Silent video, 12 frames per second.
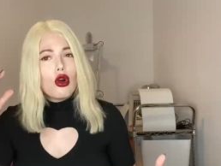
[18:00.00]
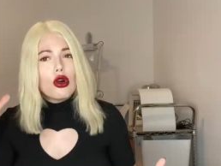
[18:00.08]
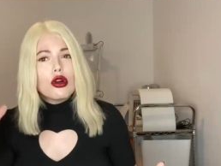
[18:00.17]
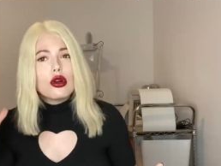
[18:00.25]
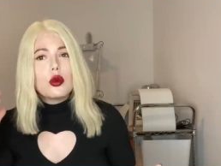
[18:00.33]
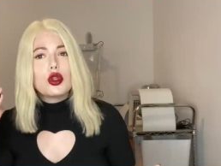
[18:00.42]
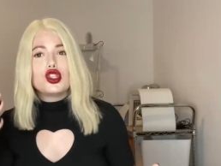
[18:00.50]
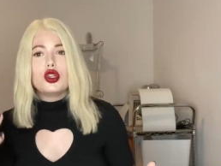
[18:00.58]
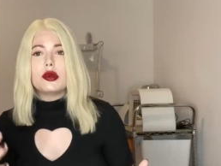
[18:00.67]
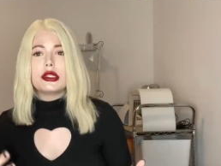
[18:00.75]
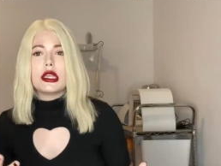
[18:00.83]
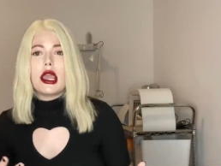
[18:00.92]
heard what she
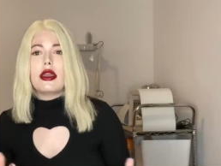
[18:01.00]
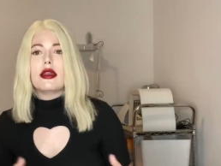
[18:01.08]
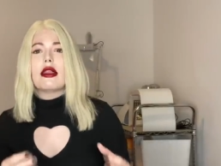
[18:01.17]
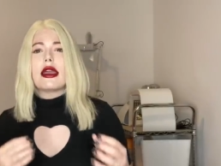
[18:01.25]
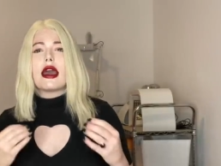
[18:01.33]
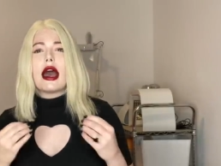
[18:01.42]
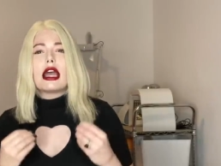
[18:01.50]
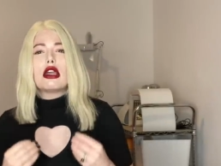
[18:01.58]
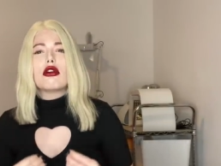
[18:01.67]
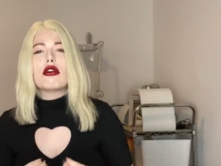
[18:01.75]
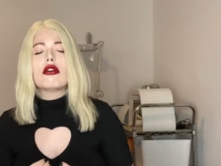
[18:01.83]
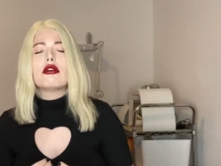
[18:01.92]
was saying. Like, I
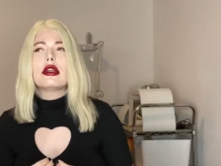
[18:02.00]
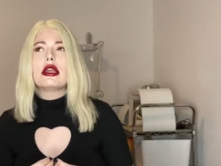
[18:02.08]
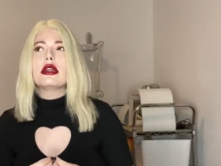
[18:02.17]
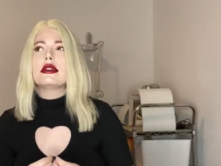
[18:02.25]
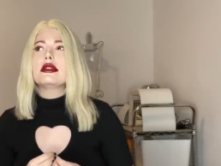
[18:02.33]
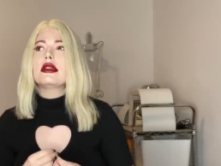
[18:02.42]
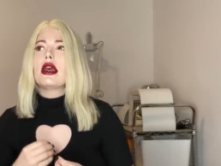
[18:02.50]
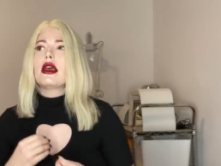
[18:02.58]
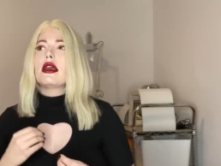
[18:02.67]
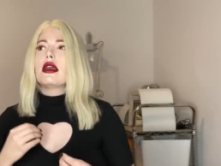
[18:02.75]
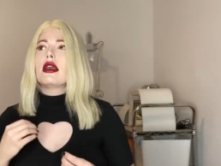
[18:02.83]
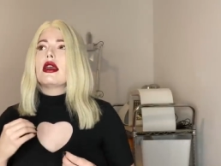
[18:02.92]
heard it.
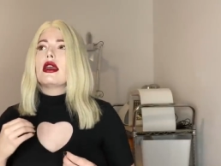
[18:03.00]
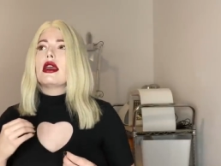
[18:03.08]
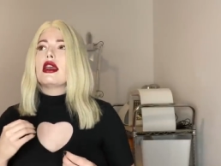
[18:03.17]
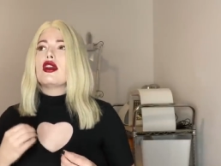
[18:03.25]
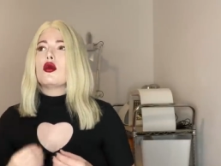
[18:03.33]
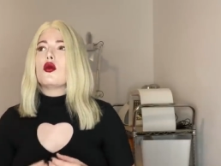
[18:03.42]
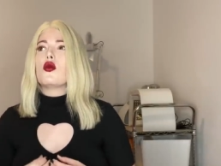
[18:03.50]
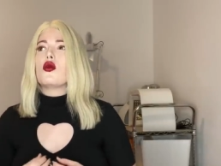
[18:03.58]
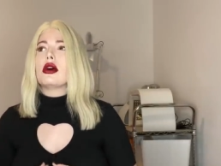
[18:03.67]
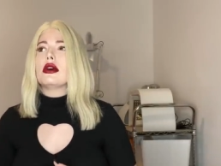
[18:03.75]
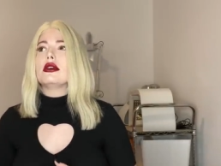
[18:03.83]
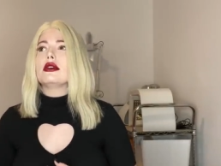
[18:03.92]
It
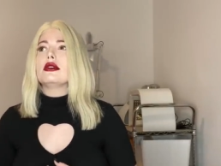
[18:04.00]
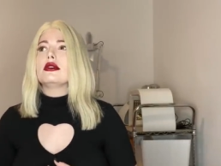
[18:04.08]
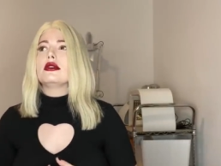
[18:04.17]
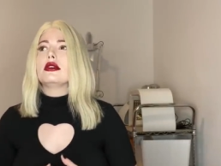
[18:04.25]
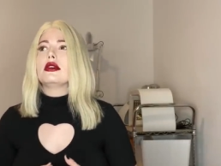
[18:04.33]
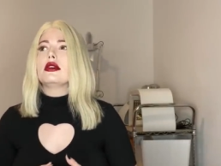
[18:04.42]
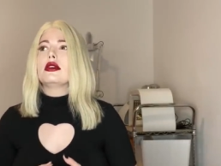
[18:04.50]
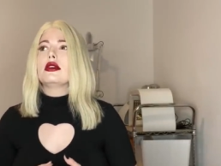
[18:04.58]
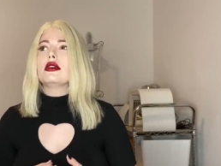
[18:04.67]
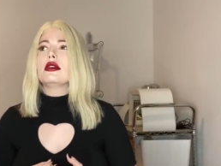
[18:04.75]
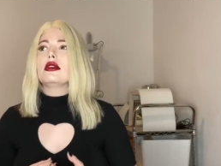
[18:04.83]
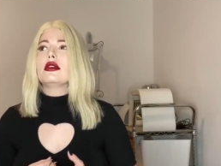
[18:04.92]
was
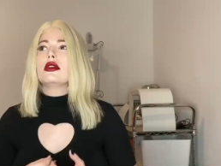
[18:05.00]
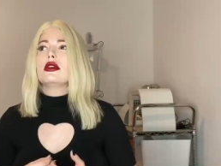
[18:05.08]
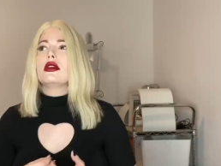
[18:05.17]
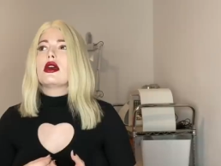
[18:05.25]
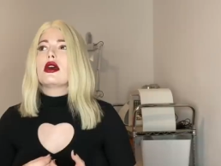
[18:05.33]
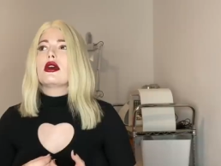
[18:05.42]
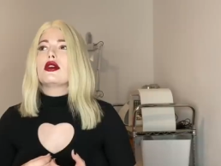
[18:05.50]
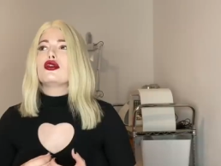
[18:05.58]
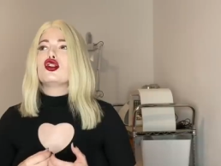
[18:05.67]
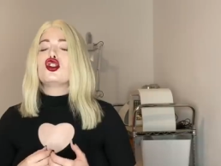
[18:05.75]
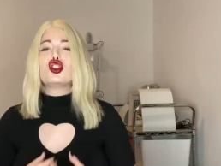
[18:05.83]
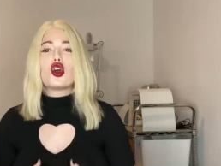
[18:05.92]

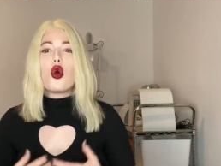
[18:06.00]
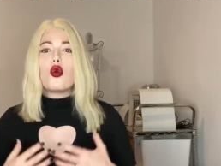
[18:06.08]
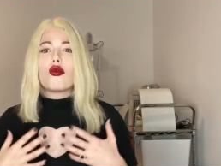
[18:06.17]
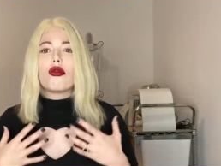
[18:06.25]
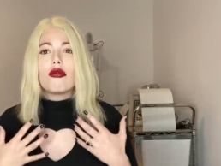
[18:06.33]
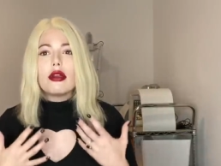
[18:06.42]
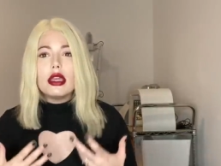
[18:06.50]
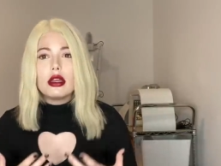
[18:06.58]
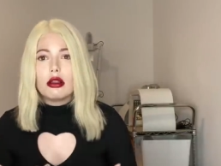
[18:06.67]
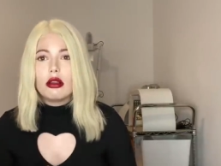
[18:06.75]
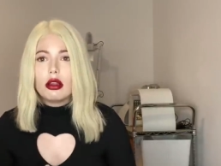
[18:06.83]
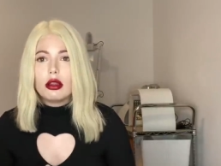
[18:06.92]
so
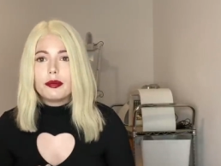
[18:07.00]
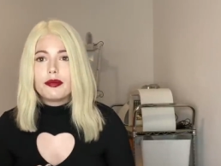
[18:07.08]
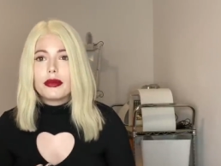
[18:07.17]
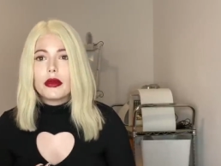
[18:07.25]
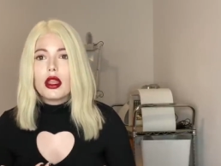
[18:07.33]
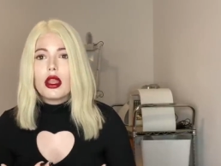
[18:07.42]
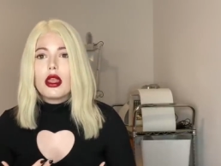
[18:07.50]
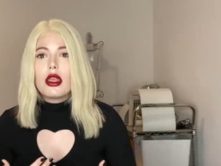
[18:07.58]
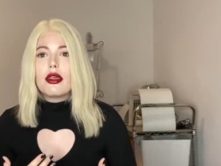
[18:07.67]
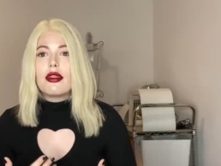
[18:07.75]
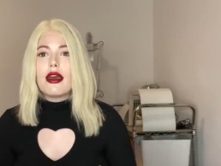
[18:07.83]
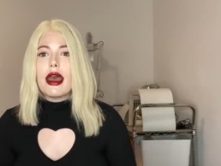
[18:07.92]
real
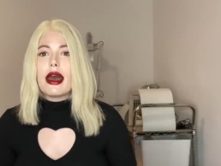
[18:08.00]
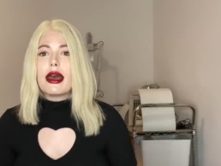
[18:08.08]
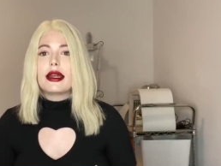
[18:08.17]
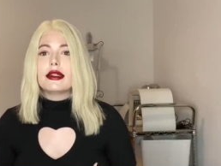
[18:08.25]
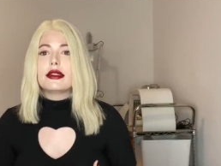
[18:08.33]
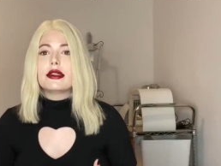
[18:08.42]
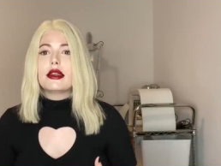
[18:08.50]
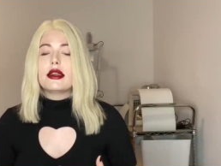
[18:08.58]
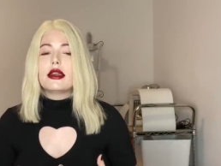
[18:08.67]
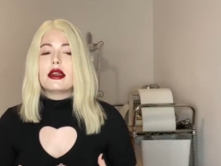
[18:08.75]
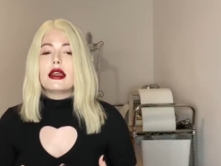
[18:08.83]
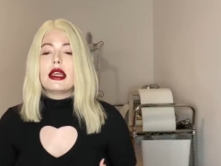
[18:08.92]
that
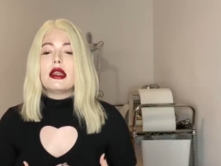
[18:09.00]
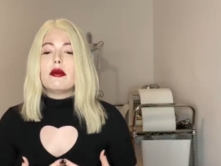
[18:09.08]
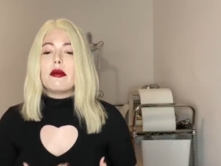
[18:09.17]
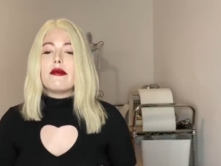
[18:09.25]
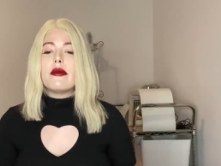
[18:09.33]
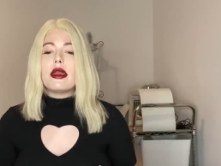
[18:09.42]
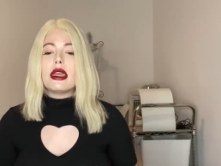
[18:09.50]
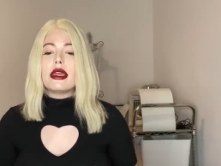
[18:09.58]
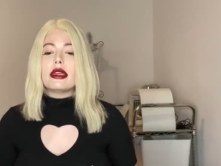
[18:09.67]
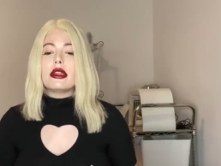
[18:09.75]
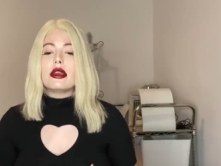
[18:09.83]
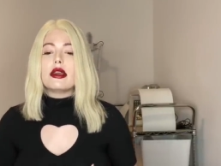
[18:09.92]
it,
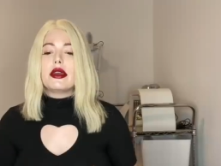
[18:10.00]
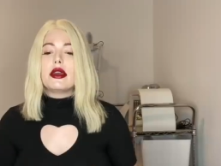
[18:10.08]
it